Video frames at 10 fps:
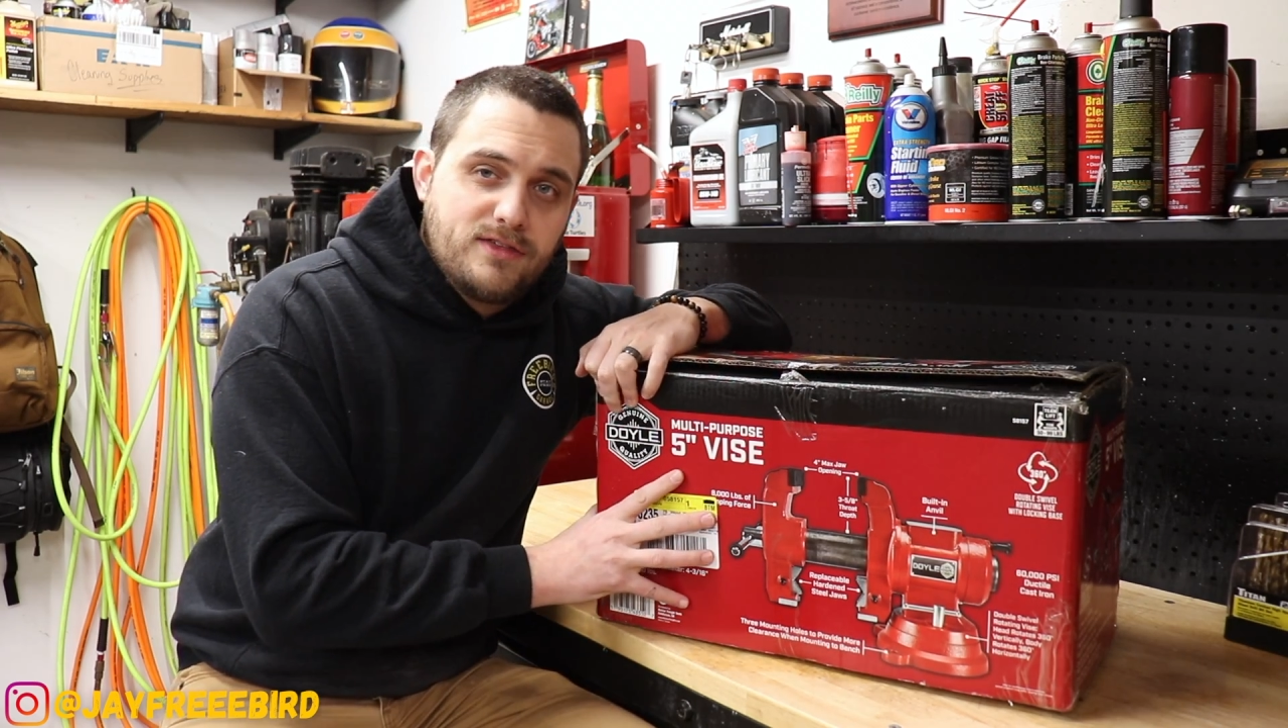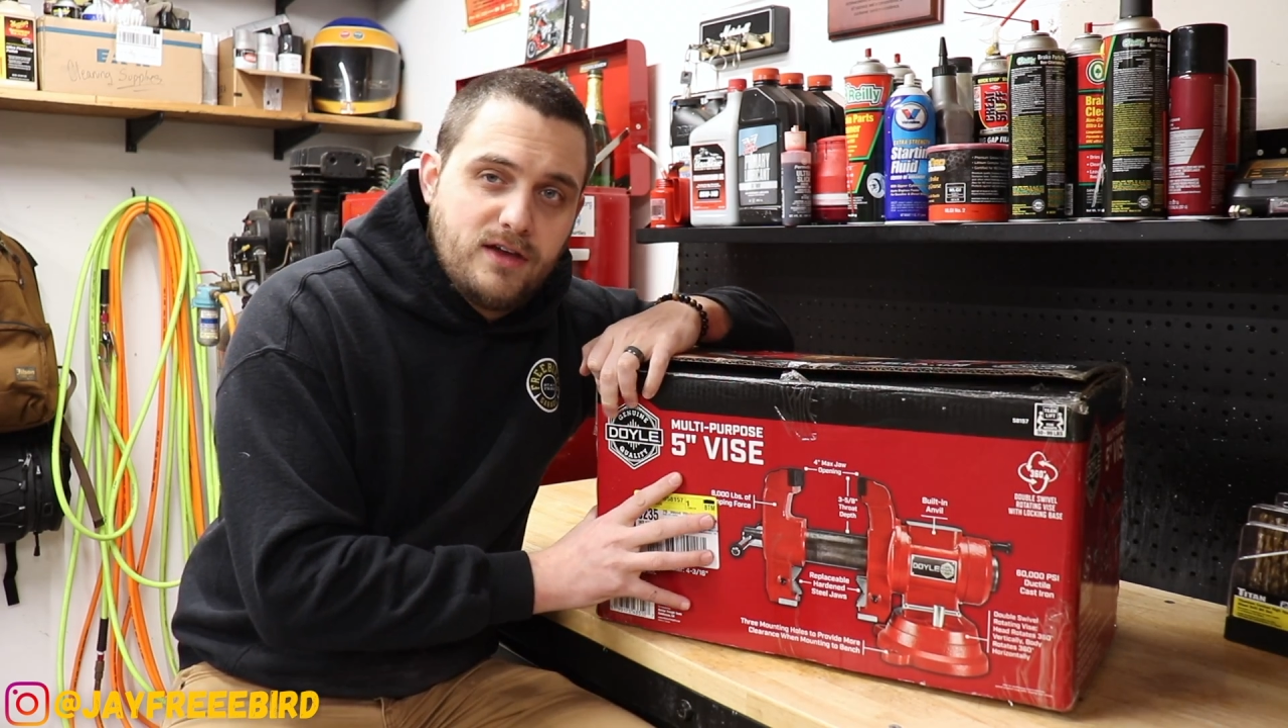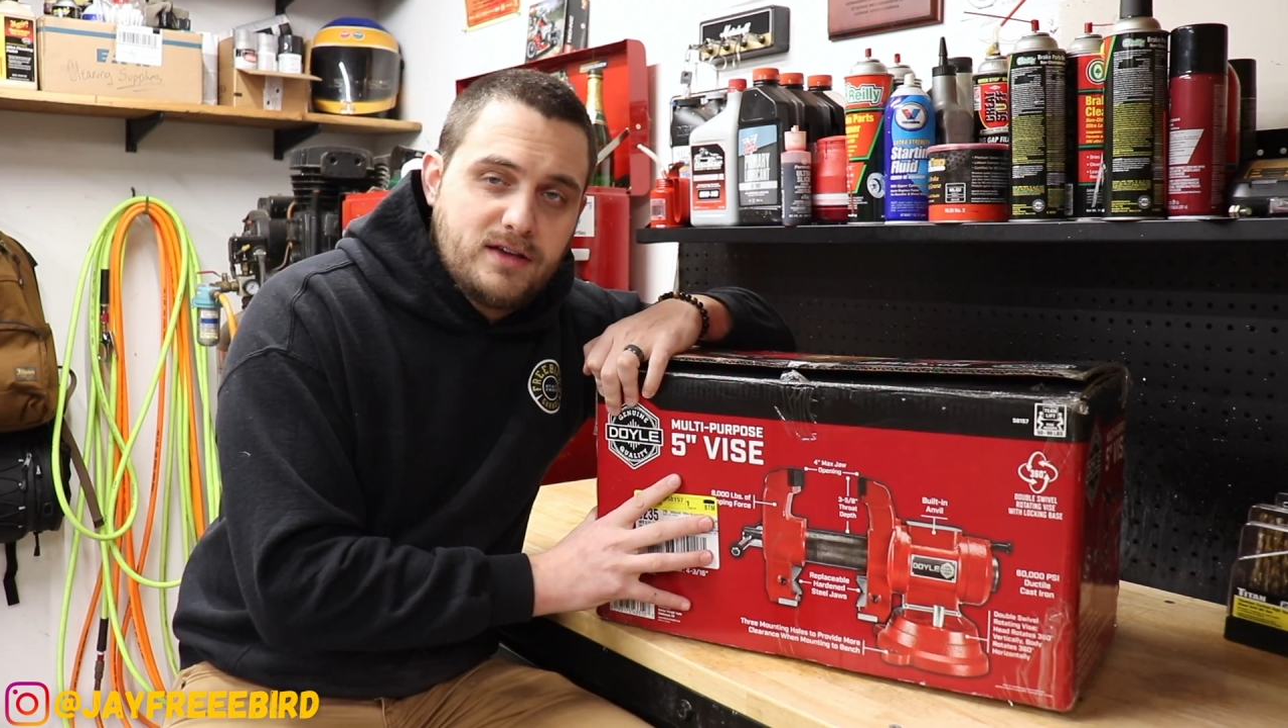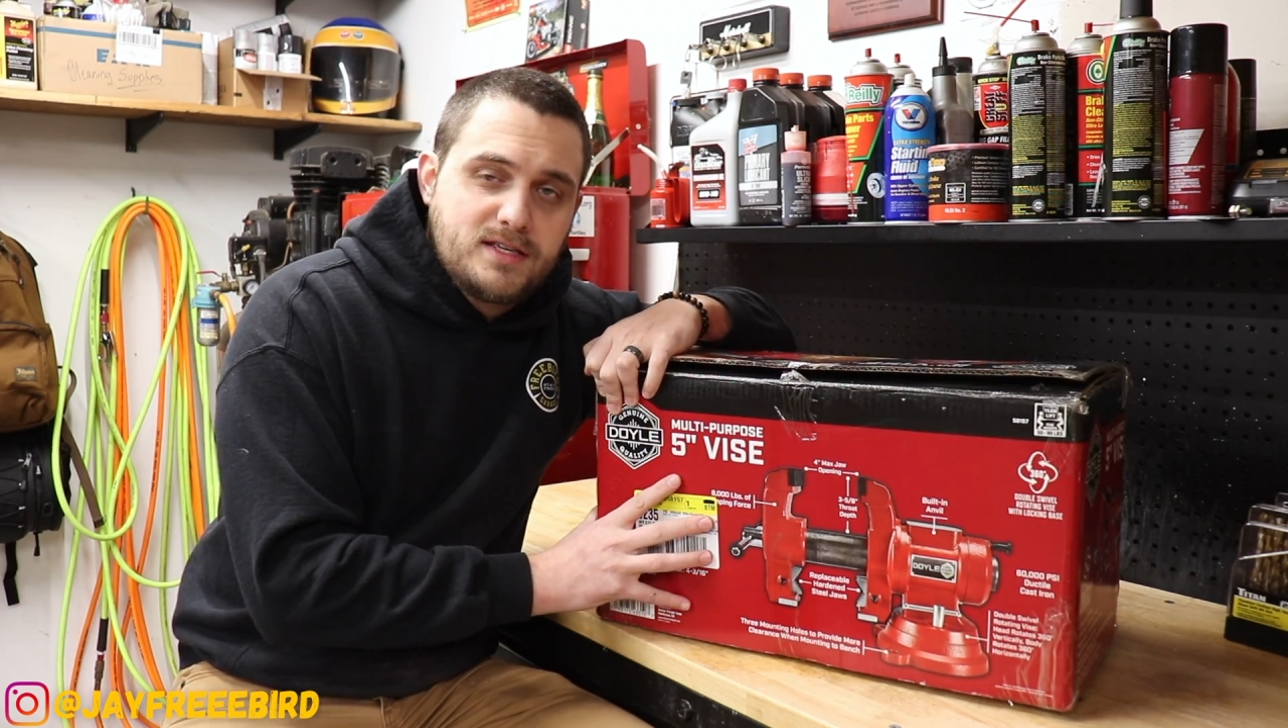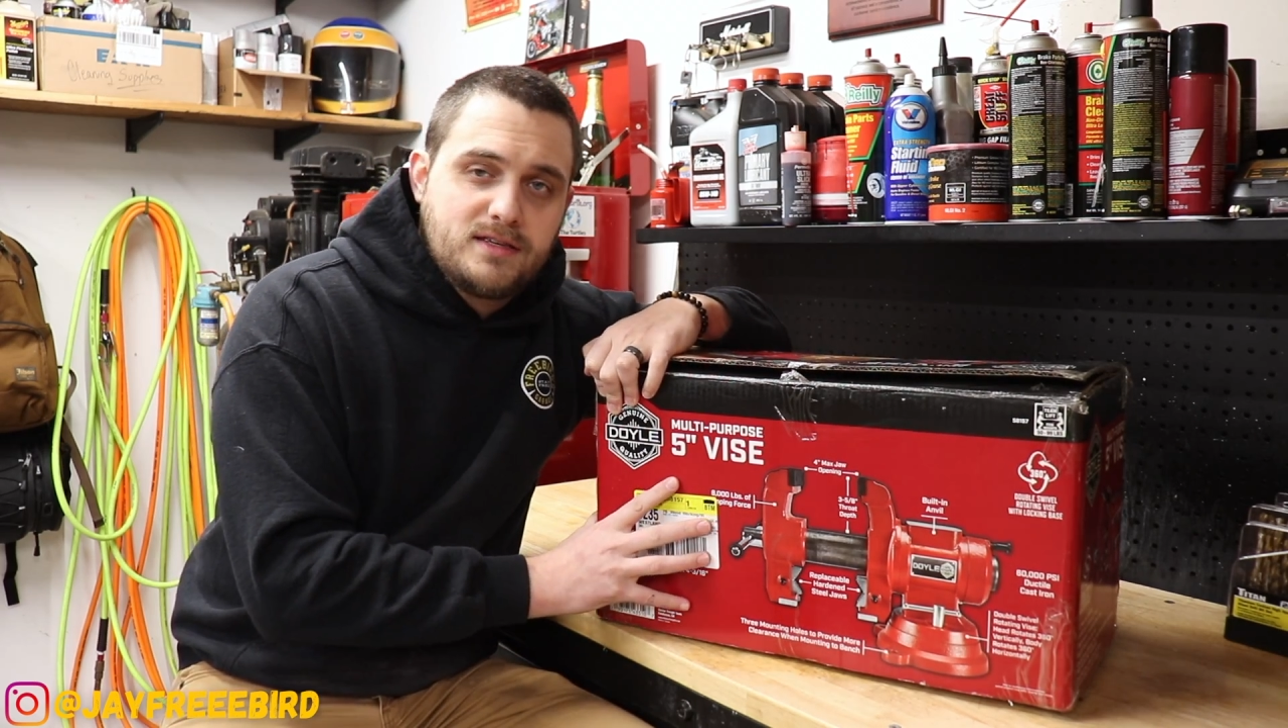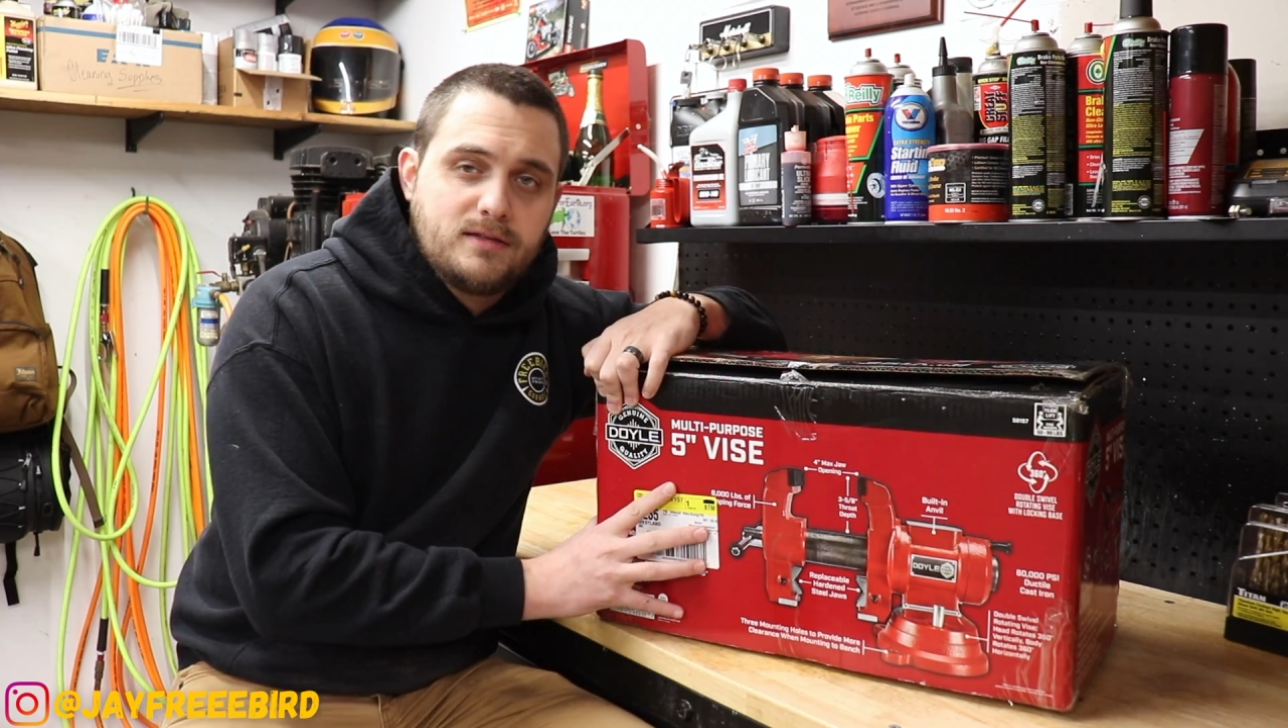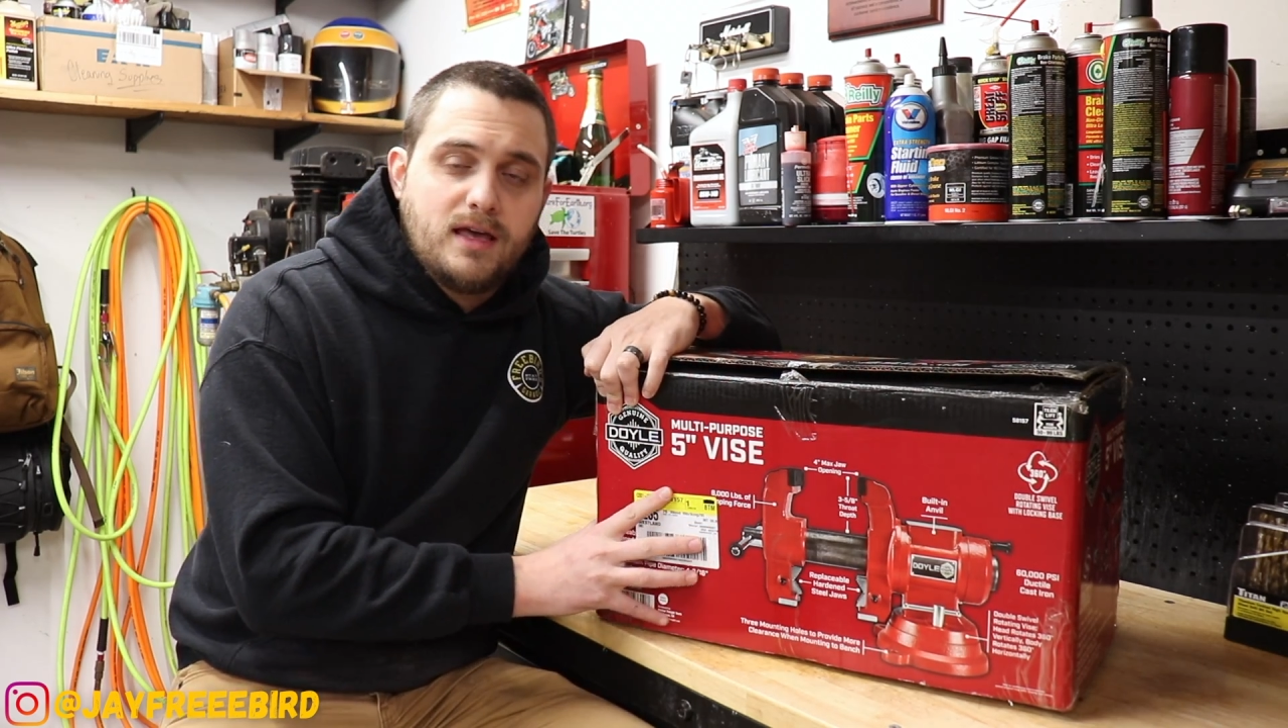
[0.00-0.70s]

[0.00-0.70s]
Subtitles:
this,